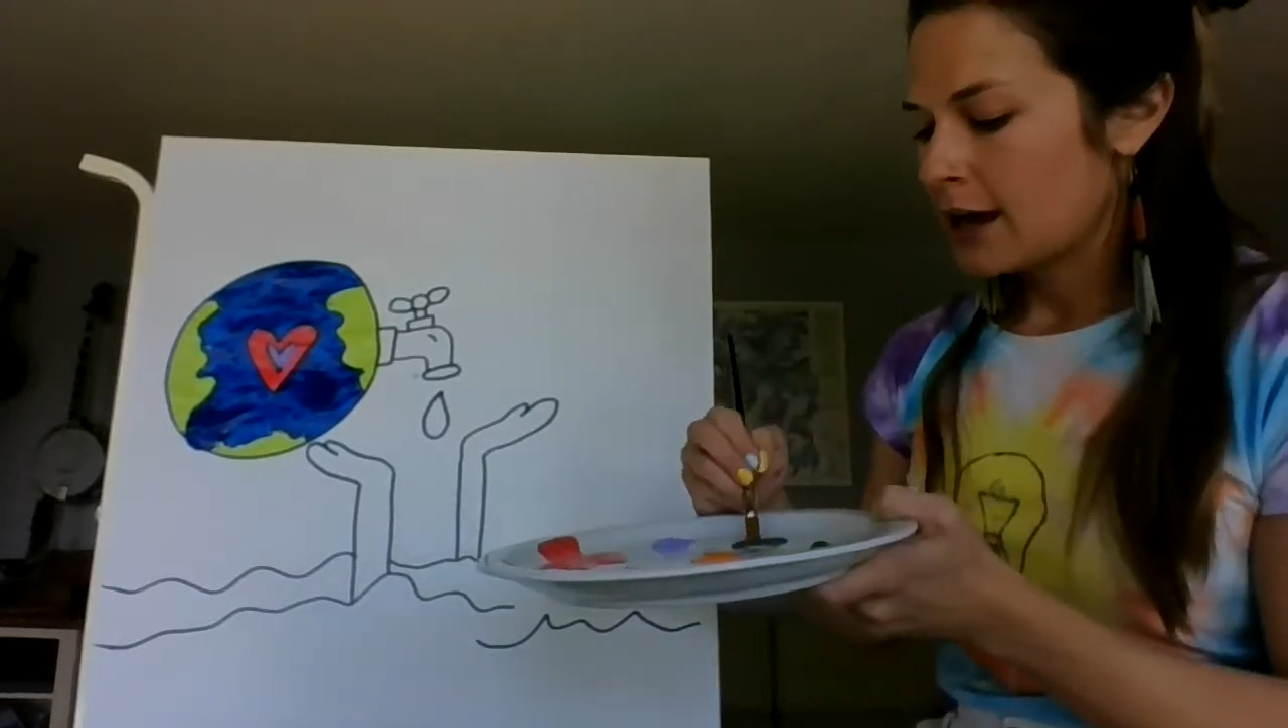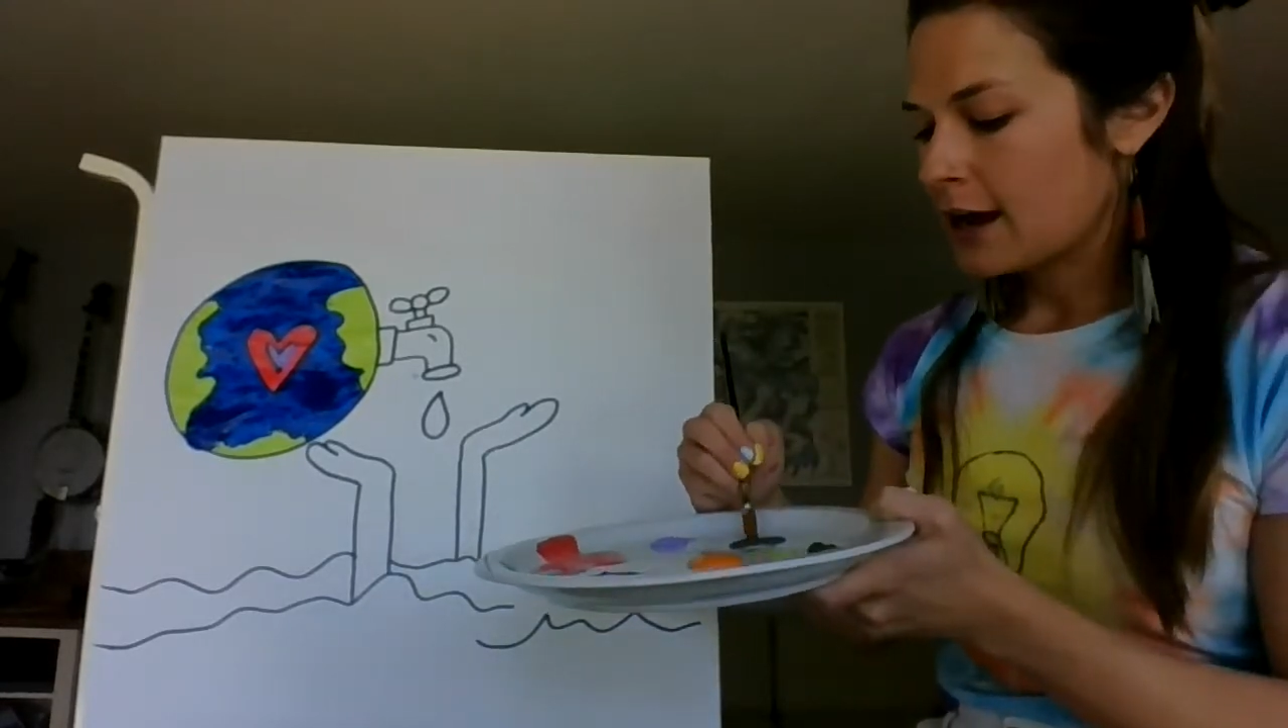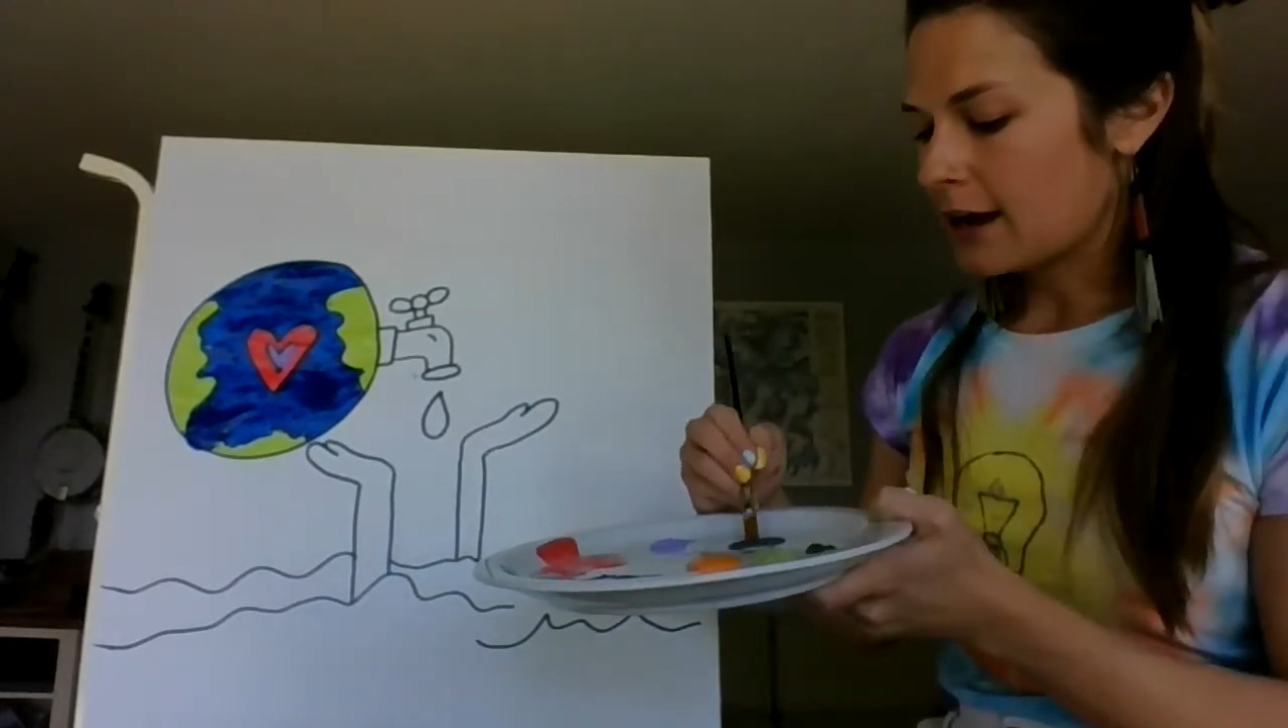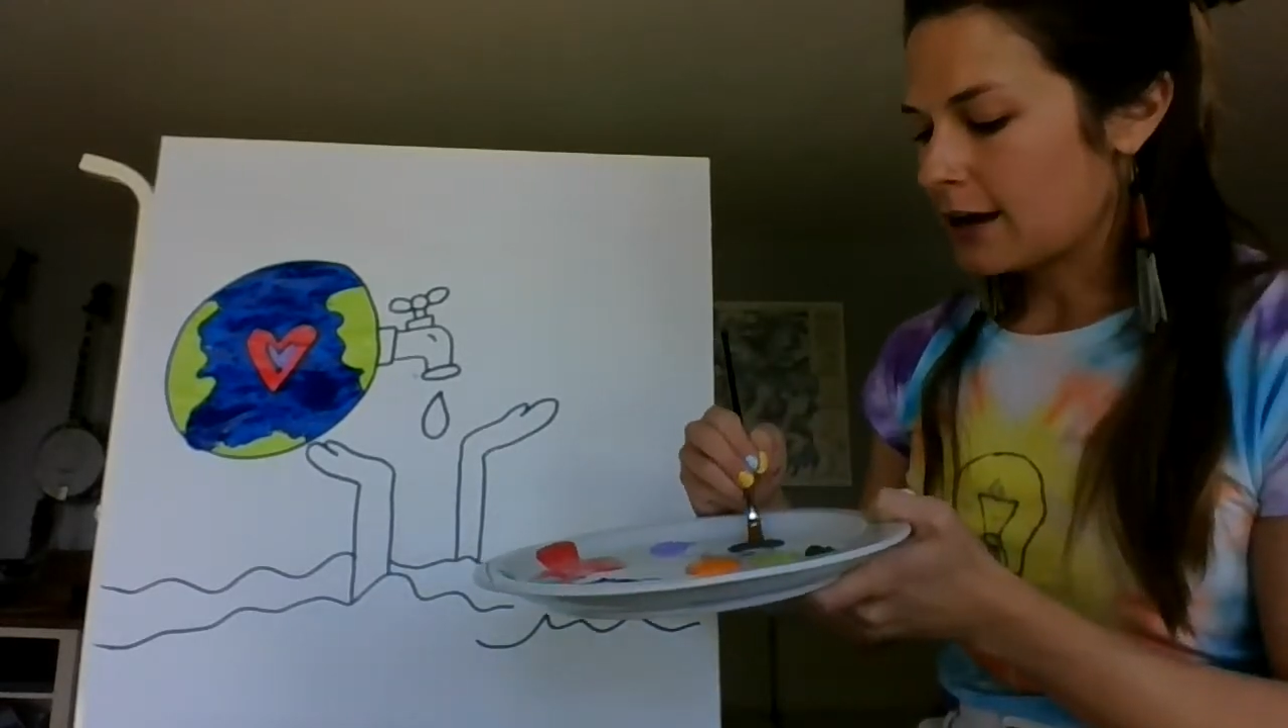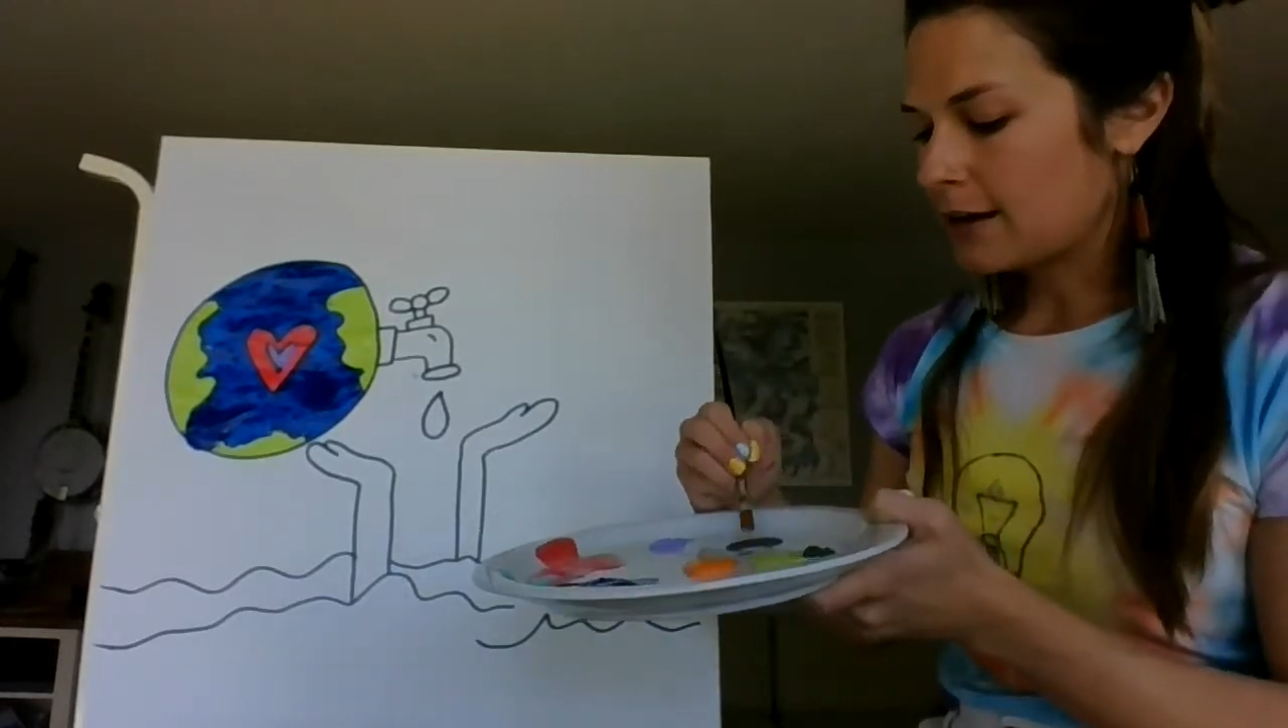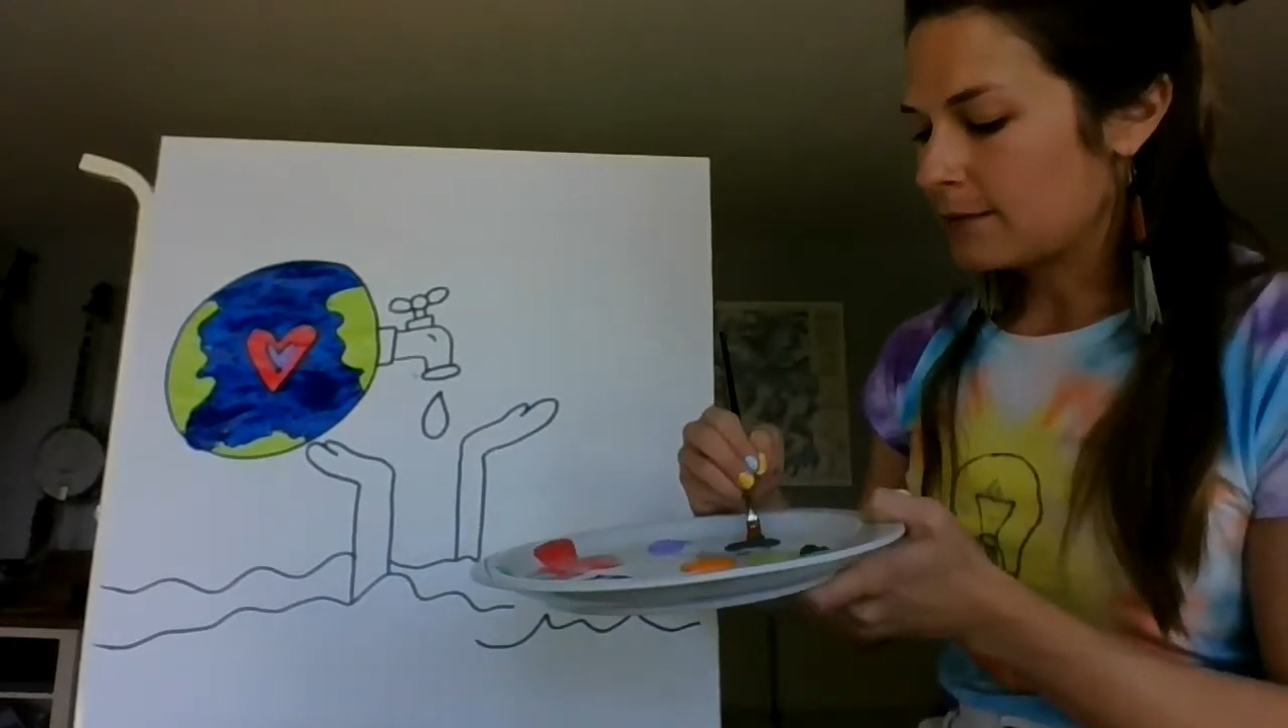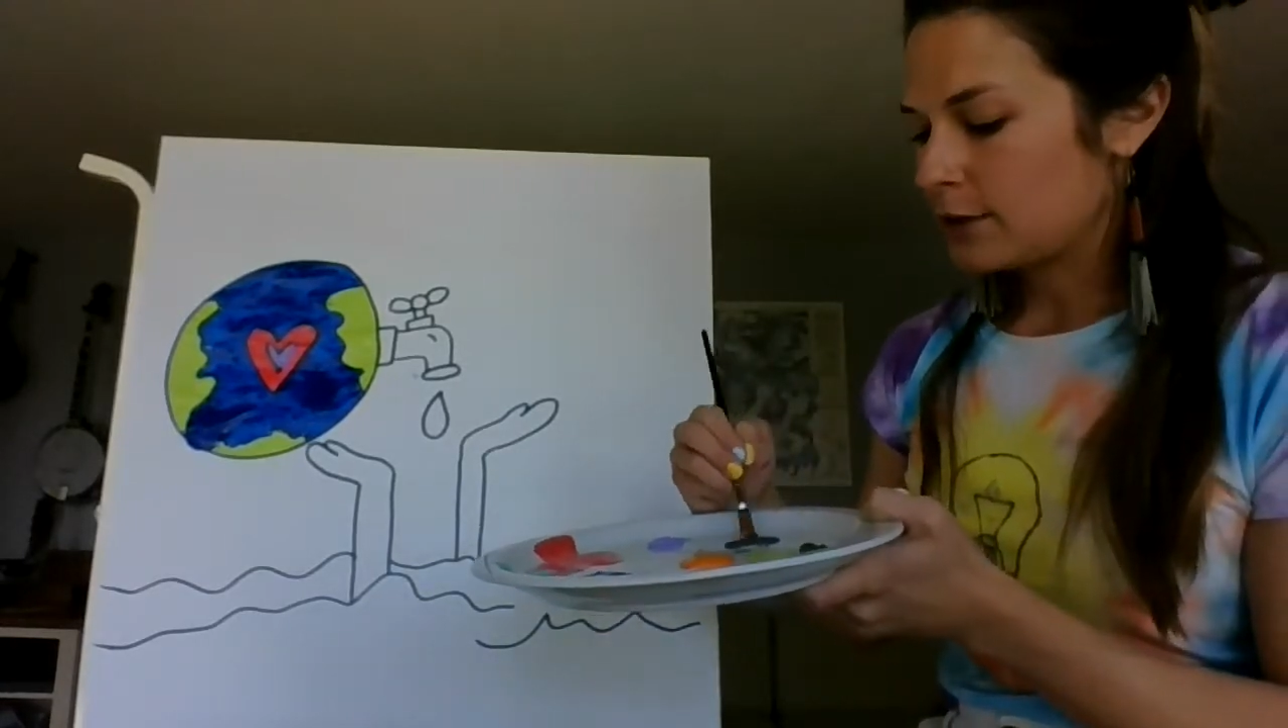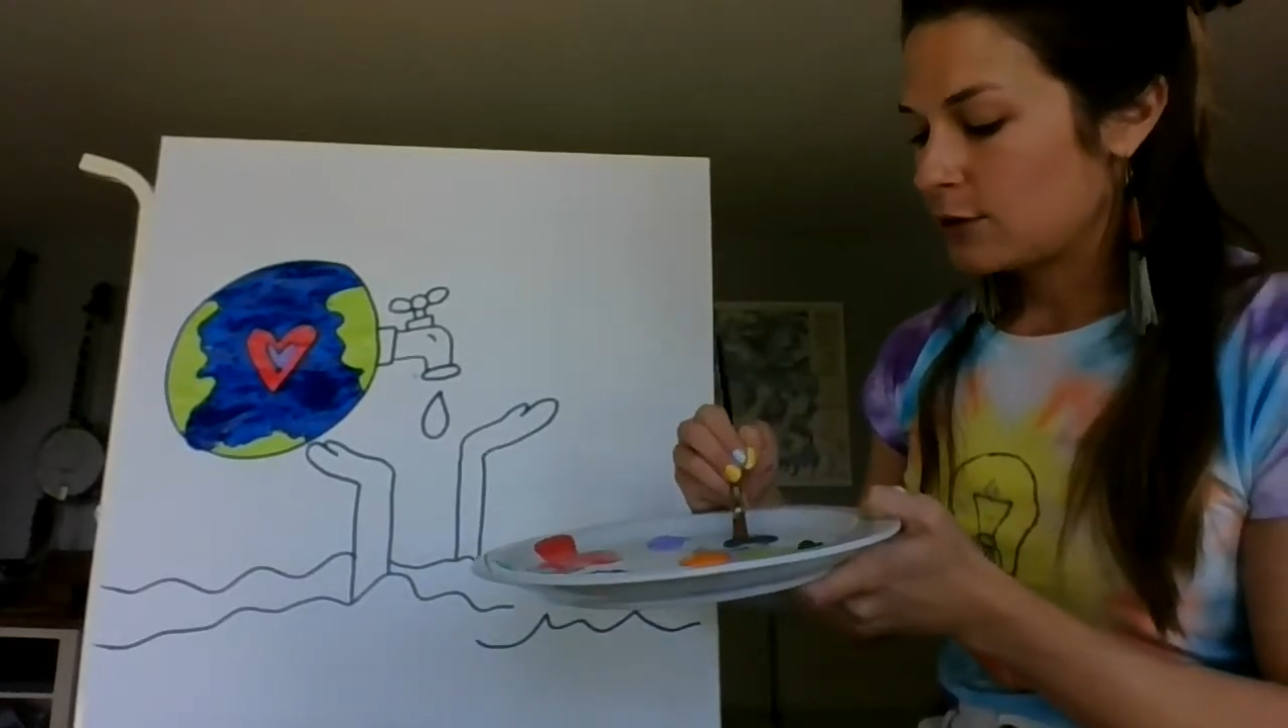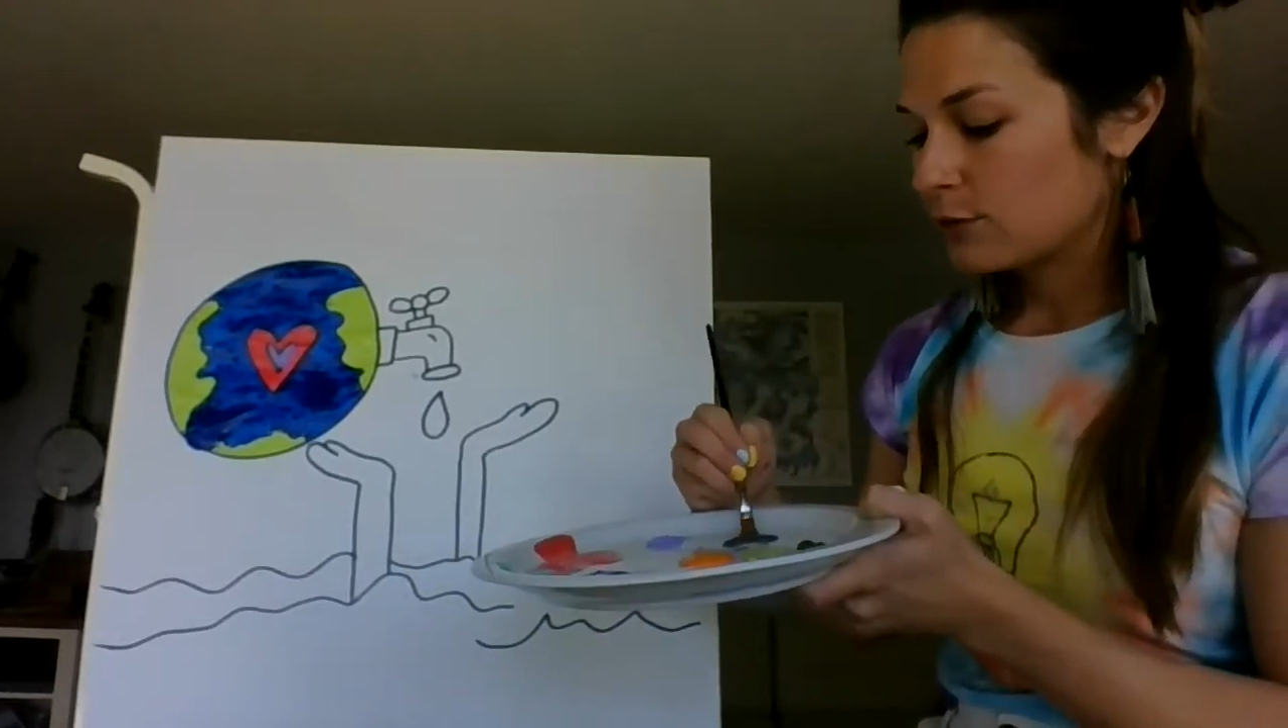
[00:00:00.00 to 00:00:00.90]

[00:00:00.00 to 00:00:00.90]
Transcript: Um,